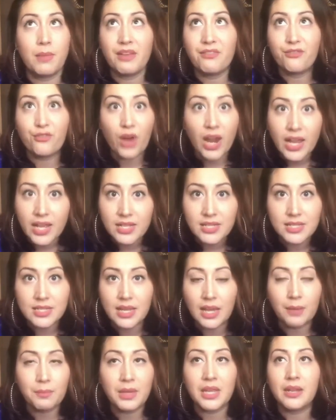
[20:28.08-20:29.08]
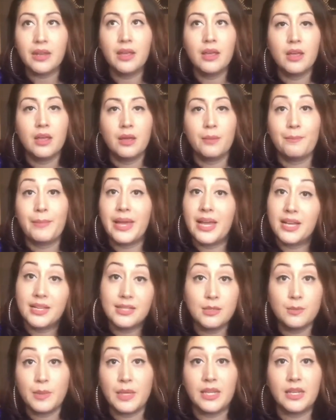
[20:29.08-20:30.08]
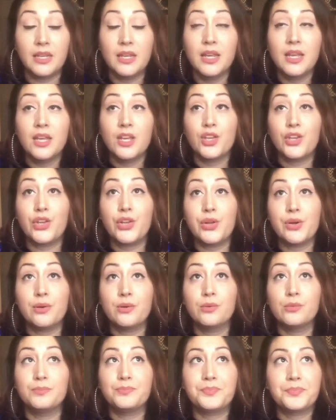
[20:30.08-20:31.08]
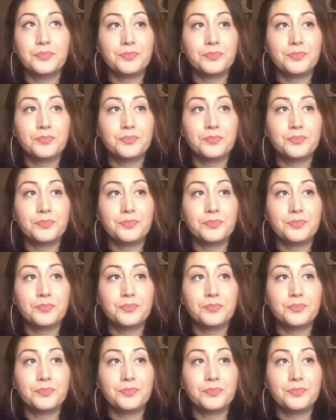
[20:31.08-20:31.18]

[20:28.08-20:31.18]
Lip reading: friends, I mean, my husband. You know,